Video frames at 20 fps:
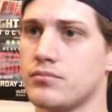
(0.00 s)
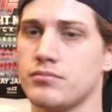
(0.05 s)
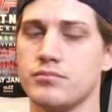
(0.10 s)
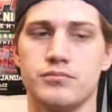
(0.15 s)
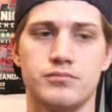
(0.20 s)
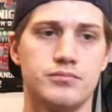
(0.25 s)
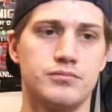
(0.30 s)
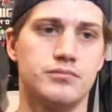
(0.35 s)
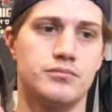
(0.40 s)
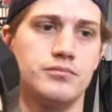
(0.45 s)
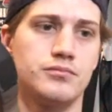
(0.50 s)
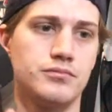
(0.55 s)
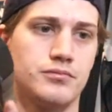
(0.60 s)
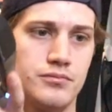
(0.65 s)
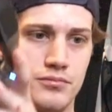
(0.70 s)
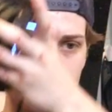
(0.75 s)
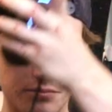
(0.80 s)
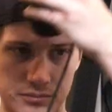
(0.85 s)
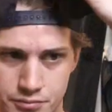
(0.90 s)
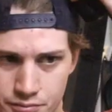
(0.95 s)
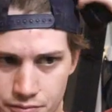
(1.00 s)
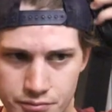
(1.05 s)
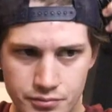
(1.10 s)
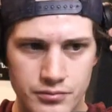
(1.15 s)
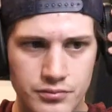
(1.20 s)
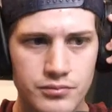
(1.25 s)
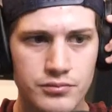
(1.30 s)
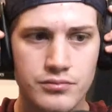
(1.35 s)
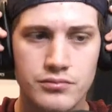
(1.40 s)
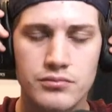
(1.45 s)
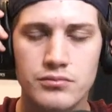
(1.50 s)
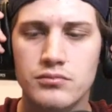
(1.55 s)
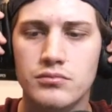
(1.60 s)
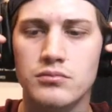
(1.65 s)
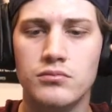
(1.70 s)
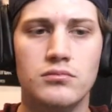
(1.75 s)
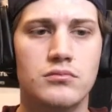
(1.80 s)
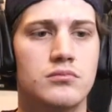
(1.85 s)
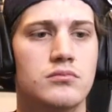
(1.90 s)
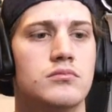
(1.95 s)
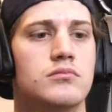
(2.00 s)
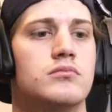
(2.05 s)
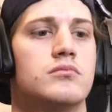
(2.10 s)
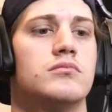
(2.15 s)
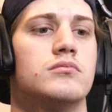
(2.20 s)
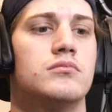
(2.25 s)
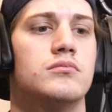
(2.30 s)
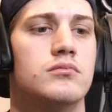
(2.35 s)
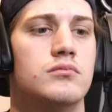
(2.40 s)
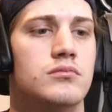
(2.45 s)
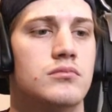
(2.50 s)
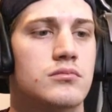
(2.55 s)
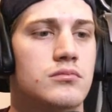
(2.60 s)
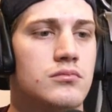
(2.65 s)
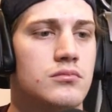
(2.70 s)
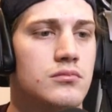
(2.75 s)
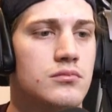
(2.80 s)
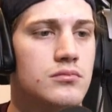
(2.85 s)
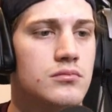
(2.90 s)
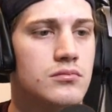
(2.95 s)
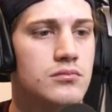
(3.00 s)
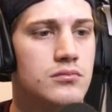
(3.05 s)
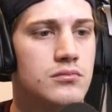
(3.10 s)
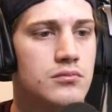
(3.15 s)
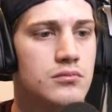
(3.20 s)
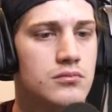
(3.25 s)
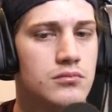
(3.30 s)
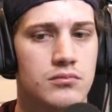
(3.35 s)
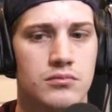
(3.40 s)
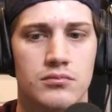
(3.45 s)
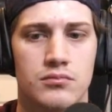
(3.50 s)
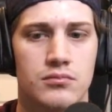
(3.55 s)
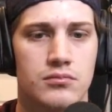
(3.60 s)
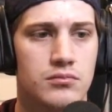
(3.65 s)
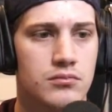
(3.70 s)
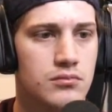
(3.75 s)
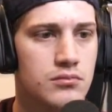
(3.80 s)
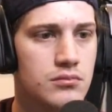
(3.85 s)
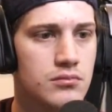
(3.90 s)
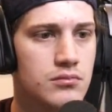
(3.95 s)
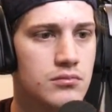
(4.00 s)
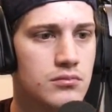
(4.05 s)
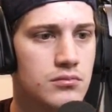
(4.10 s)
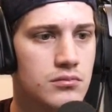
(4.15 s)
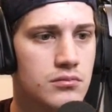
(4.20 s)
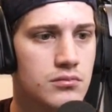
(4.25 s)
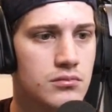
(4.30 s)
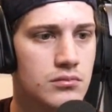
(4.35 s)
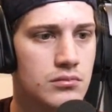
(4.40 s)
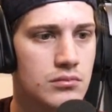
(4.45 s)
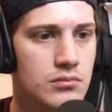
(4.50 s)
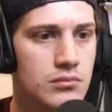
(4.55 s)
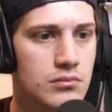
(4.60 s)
No words are spoken by the person on screen.